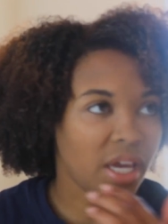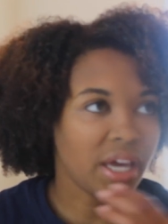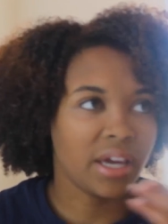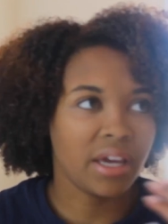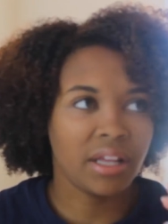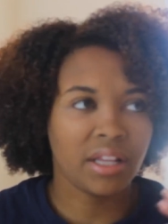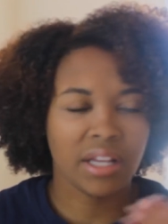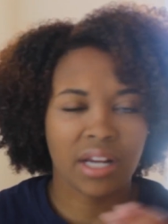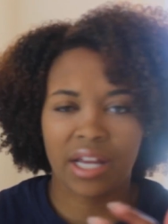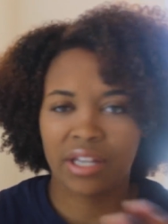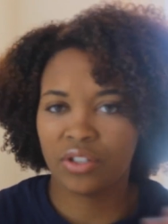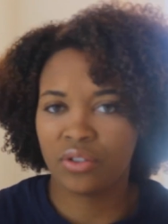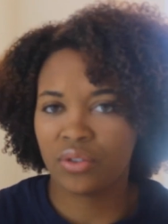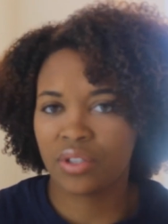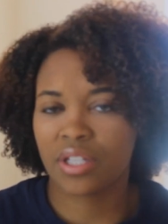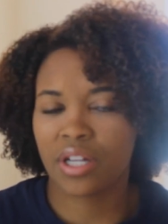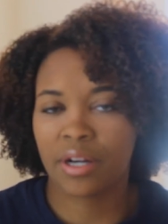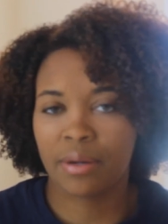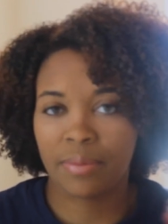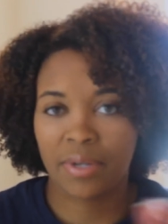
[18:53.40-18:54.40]
and then I
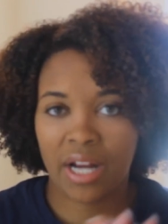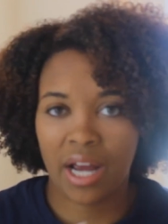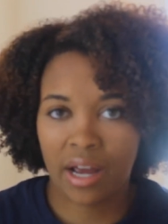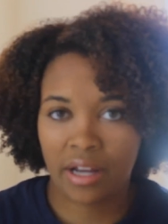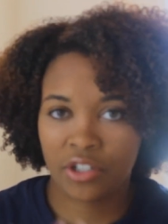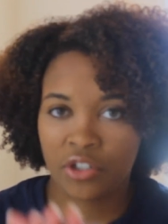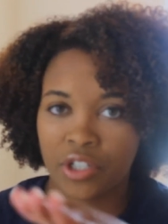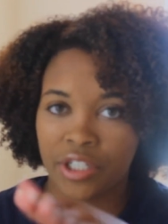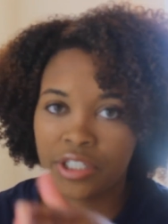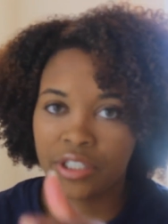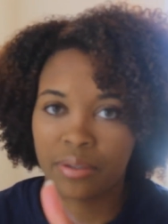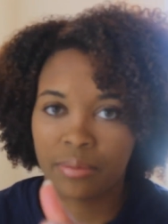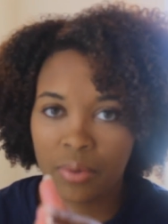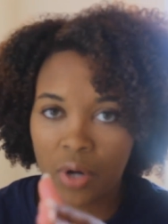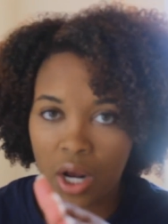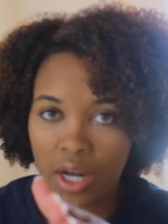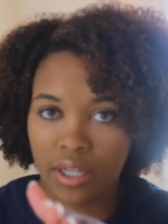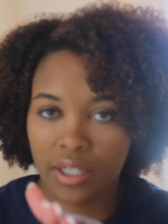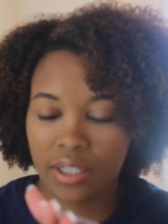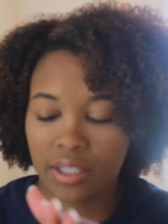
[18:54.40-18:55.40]
used Urban Hydration
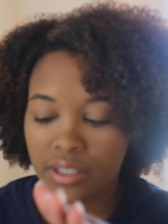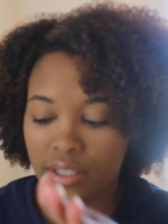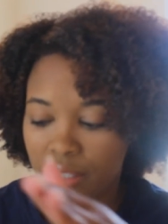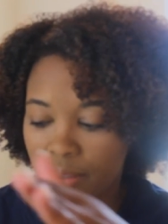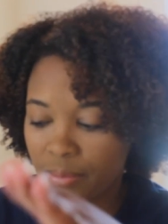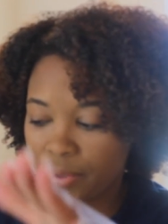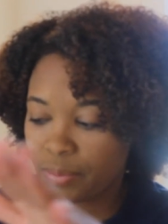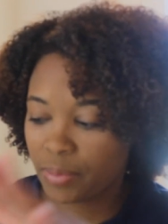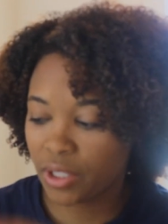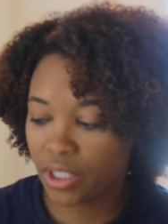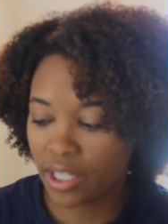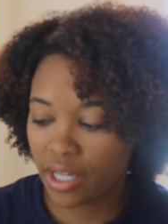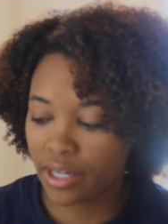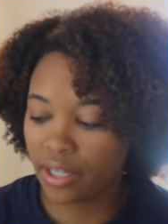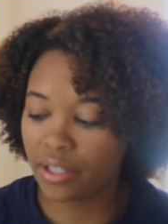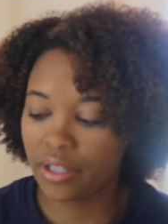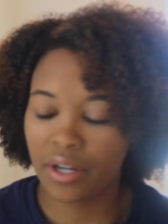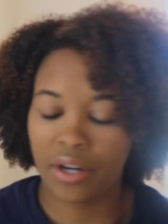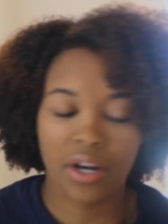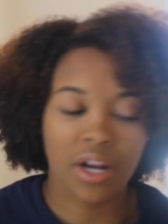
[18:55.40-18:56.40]
products let me put that
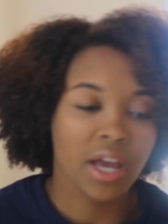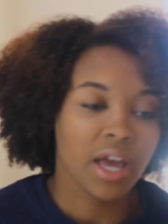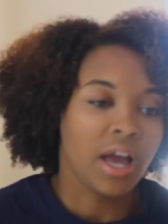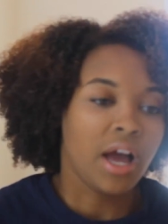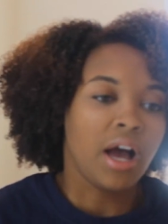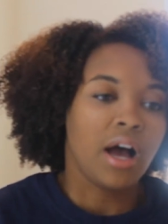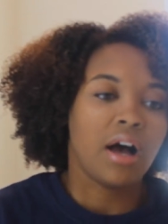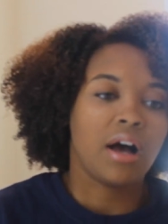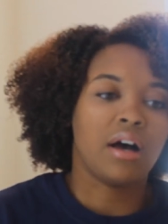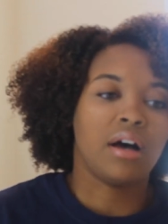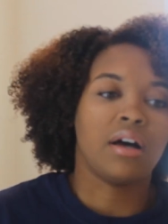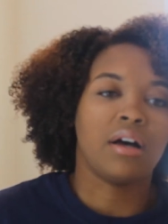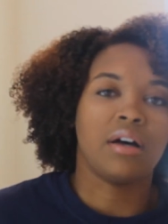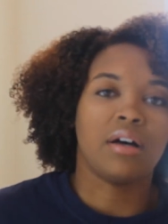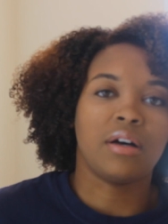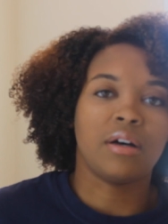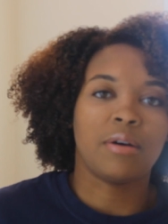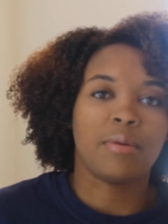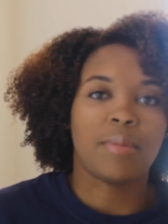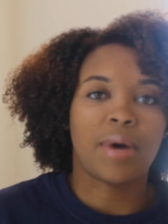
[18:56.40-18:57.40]
in there
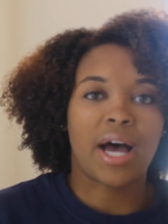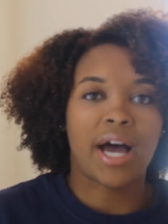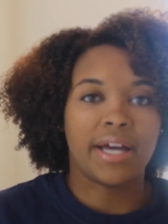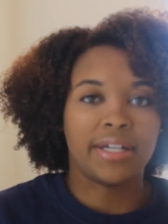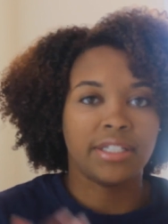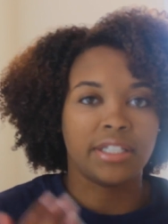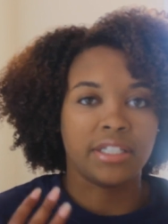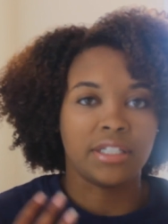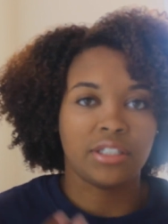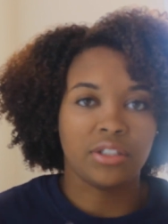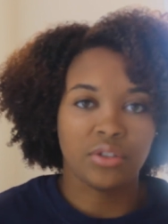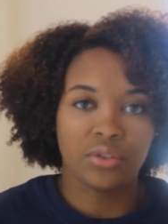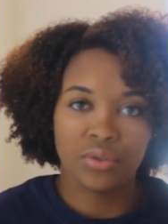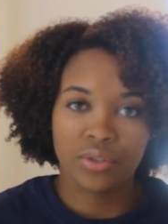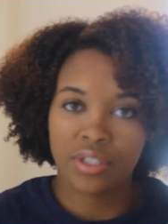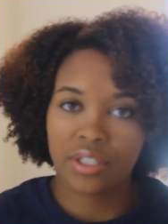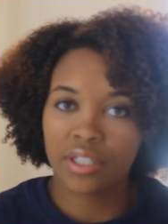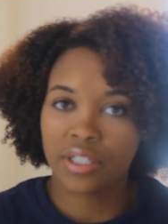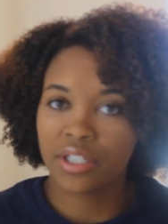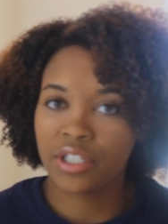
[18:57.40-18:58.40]
um, I did
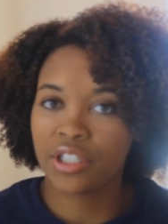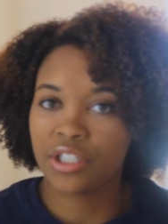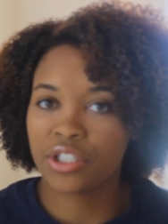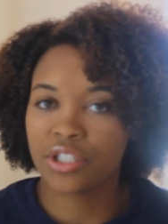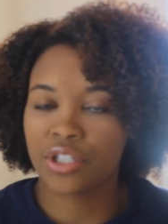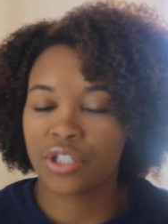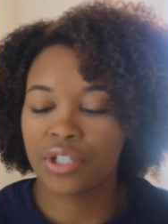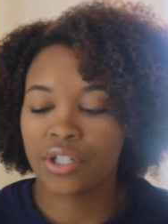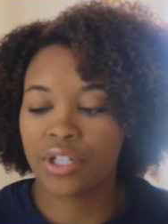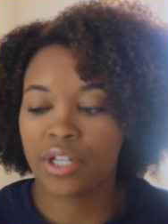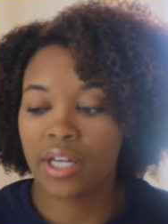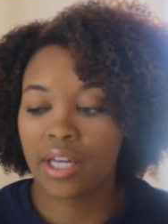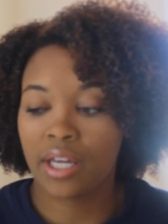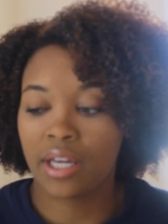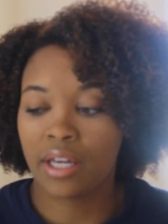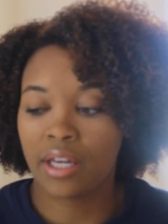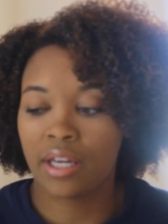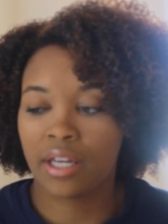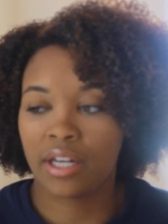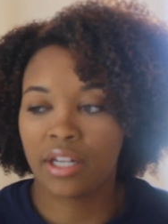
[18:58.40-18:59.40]
use the conditioner
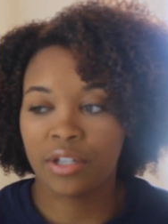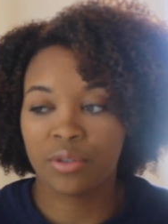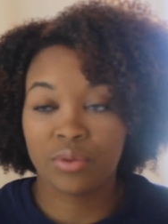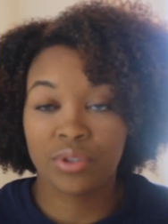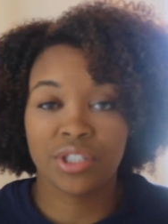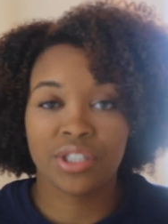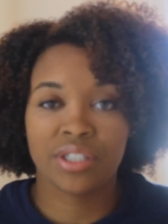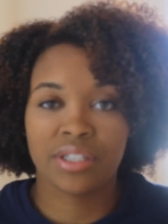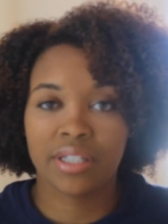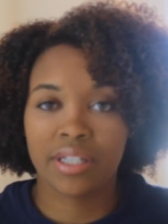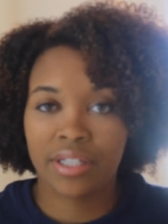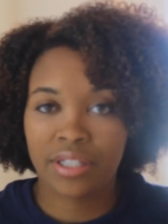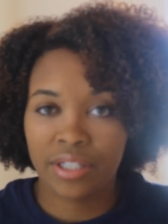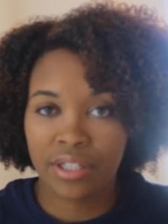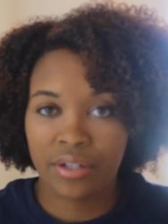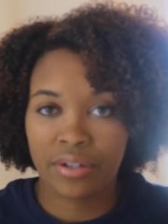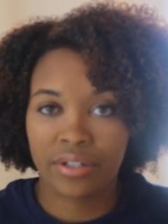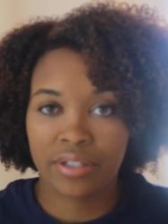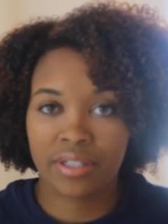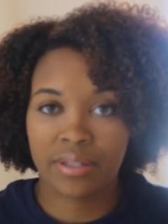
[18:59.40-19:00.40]
and it was just
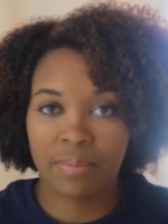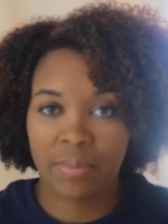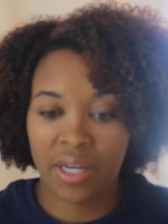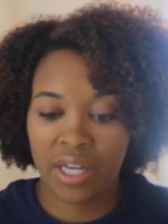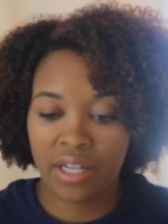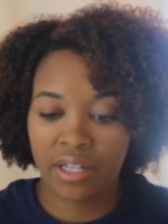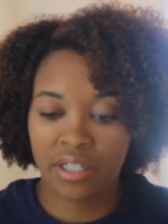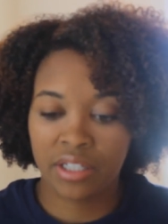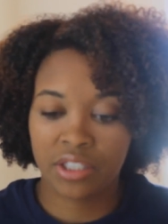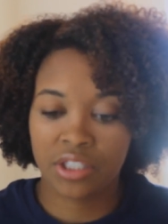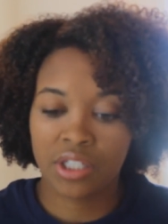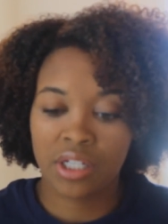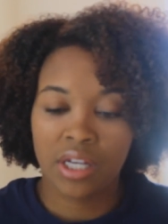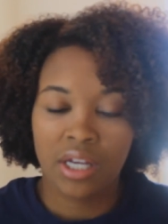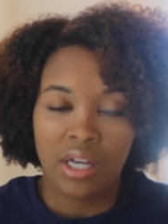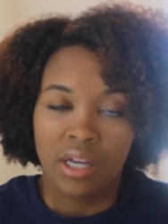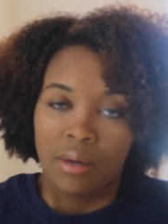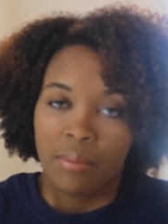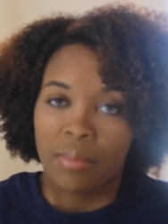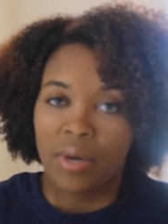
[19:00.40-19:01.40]
easier to manage
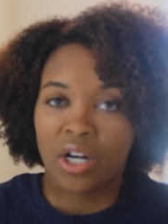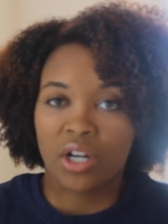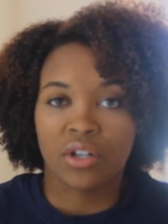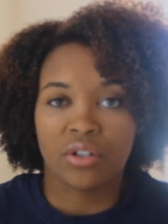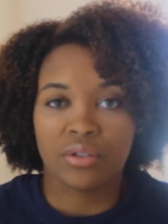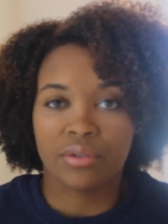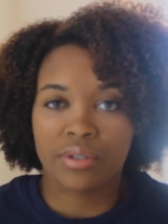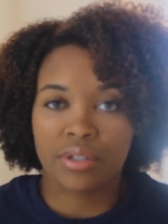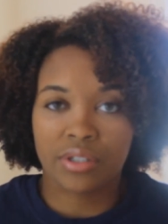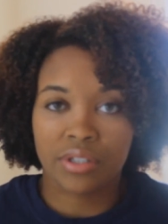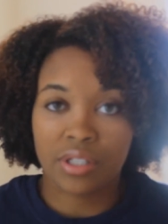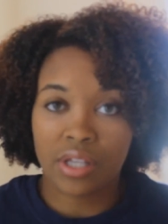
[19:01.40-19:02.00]
my curls are